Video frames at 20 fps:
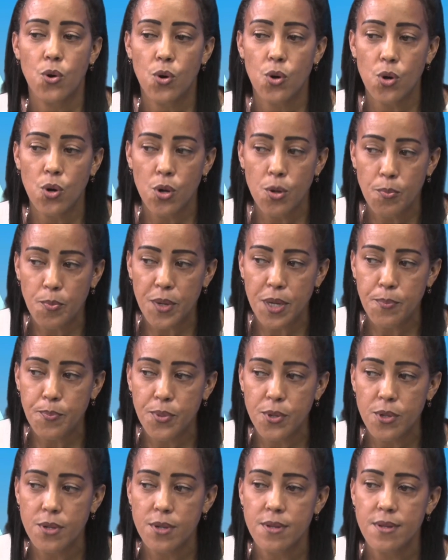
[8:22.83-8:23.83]
all
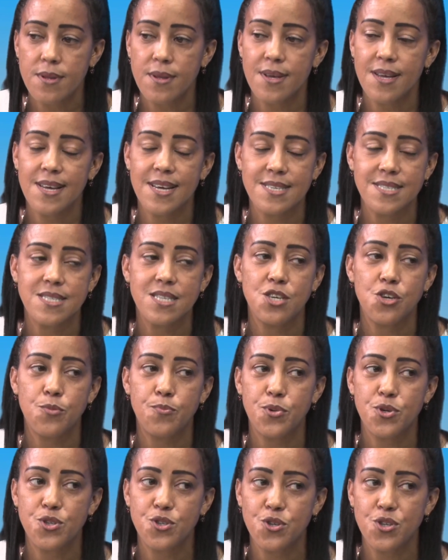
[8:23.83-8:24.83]
people has the
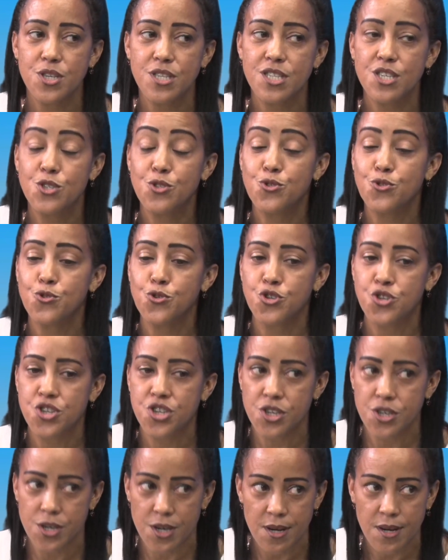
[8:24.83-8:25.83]
opportunity to
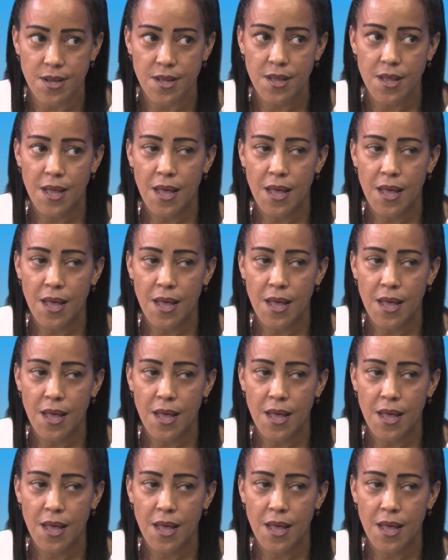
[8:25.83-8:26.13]
share,